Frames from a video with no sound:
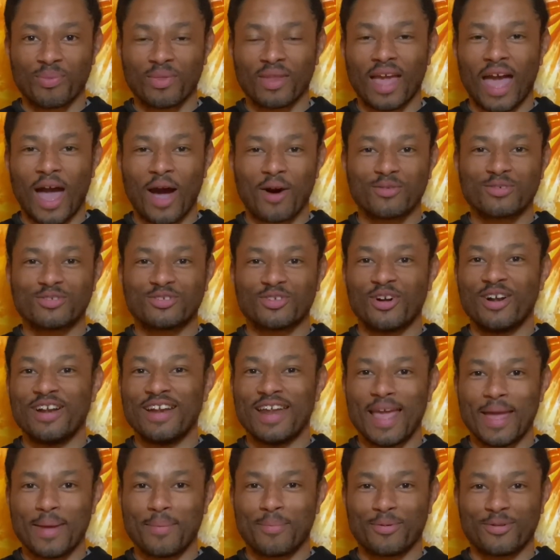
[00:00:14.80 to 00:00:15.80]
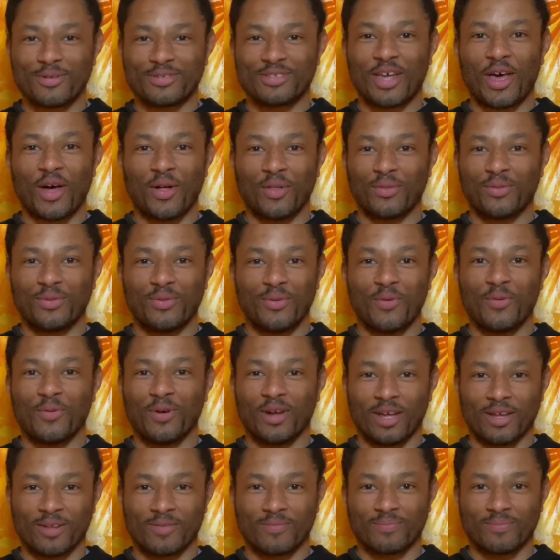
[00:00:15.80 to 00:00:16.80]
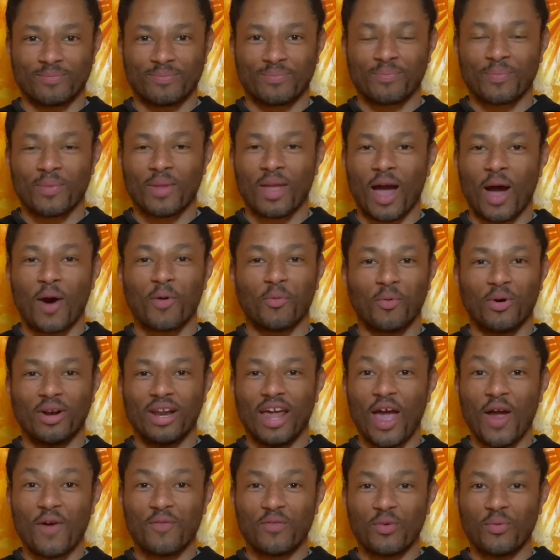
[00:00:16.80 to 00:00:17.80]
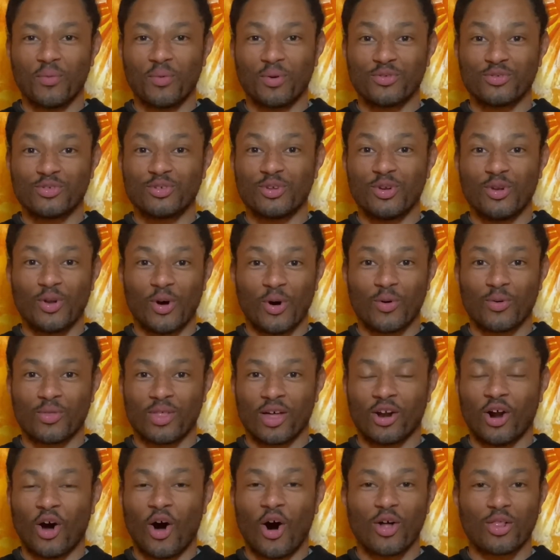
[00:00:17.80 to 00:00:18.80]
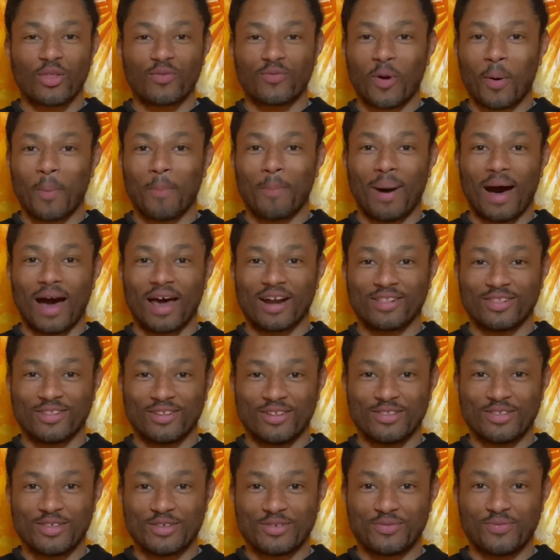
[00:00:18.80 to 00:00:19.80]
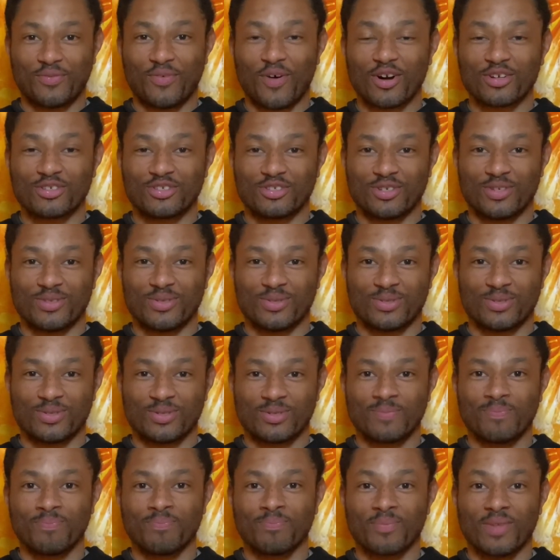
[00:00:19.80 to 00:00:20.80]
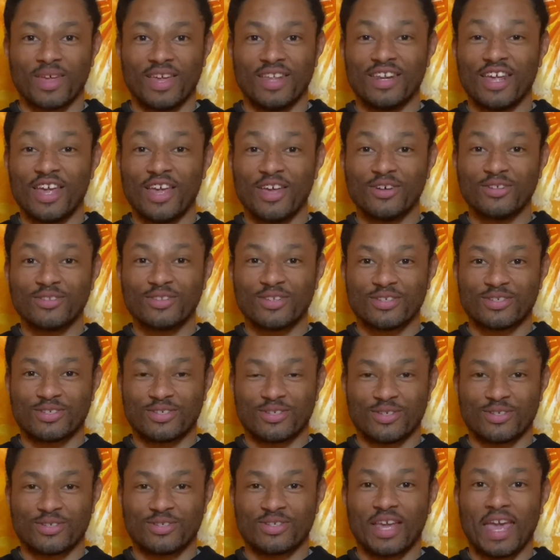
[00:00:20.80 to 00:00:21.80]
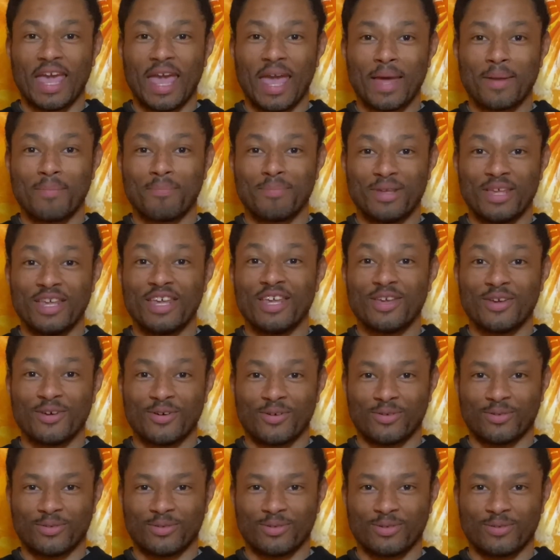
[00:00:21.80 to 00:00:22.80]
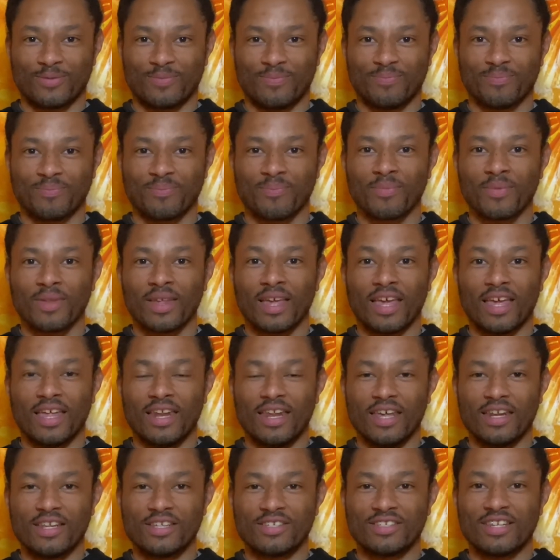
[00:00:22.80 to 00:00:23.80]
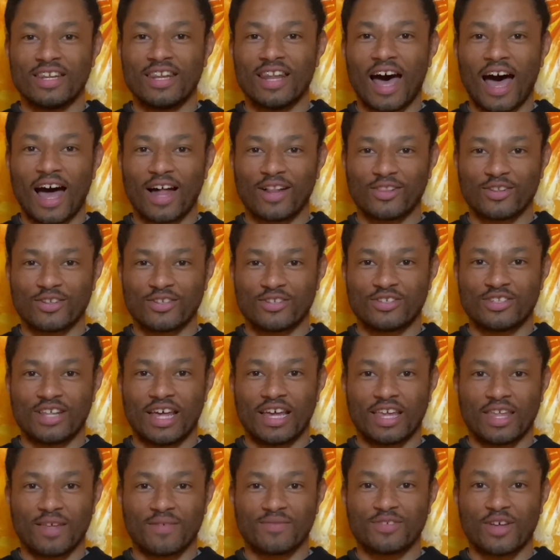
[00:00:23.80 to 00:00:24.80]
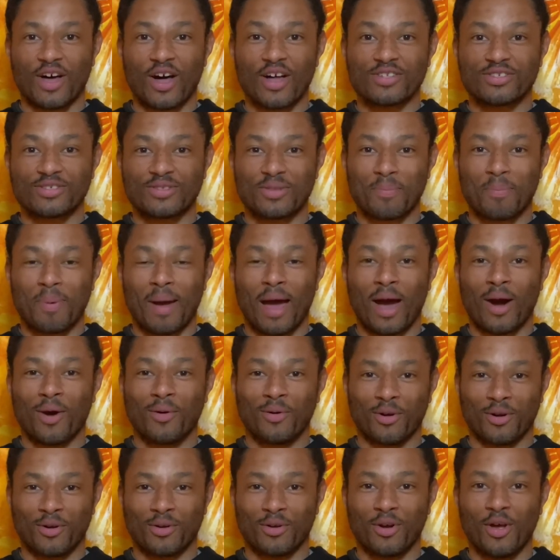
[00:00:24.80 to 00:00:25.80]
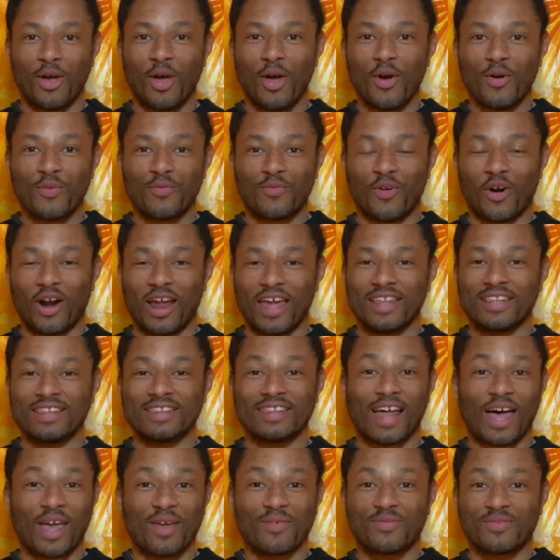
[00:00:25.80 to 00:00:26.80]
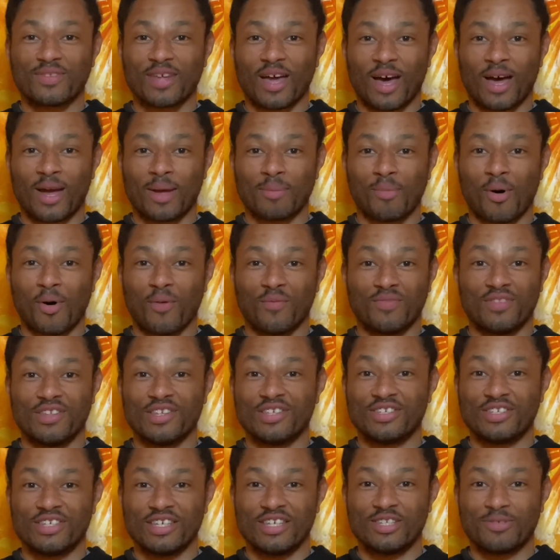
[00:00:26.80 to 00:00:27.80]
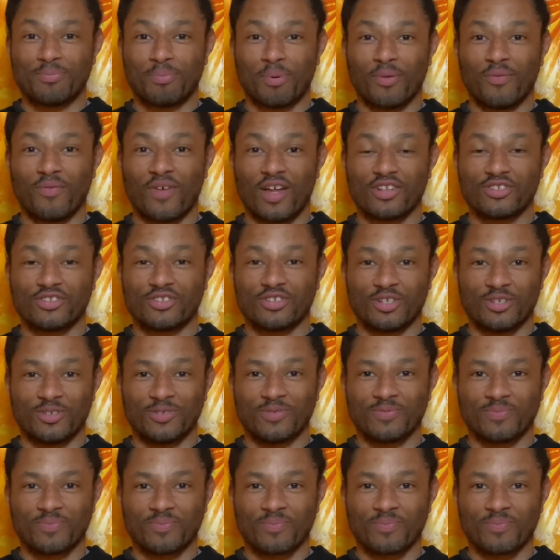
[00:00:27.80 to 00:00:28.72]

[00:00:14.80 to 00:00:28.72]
How is your neighbor's health doing? I want everyone to know that all of our bodily dysfunctions and illnesses can be healed, and it is knowledge that gives us the power for a lifetime of disease prevention.